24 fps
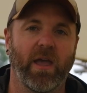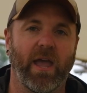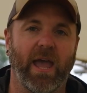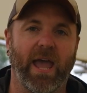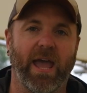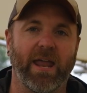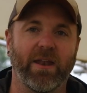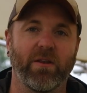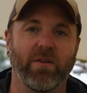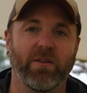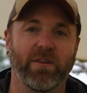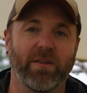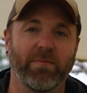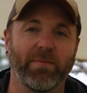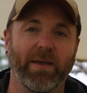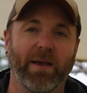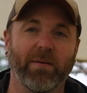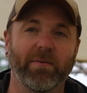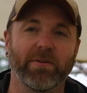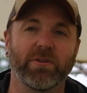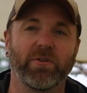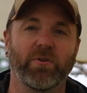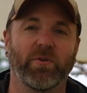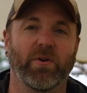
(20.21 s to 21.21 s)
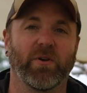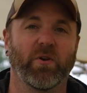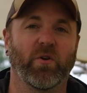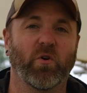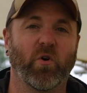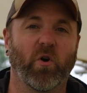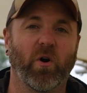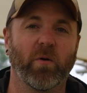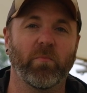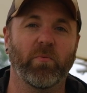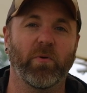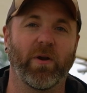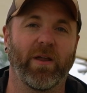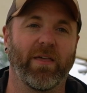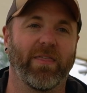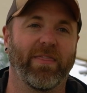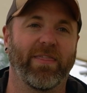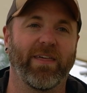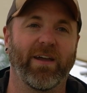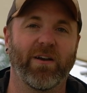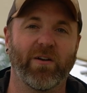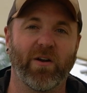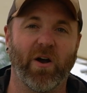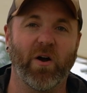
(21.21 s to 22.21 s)
and to be able to incorporate
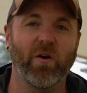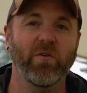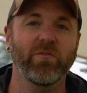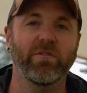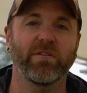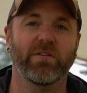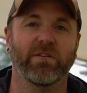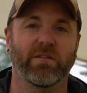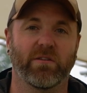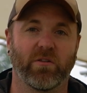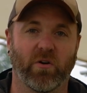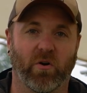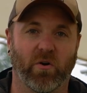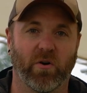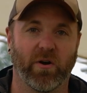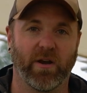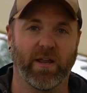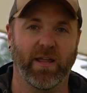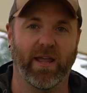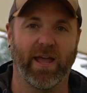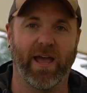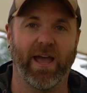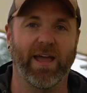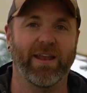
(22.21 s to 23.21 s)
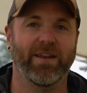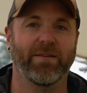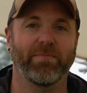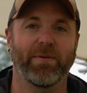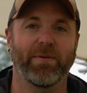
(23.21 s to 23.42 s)
their own story and to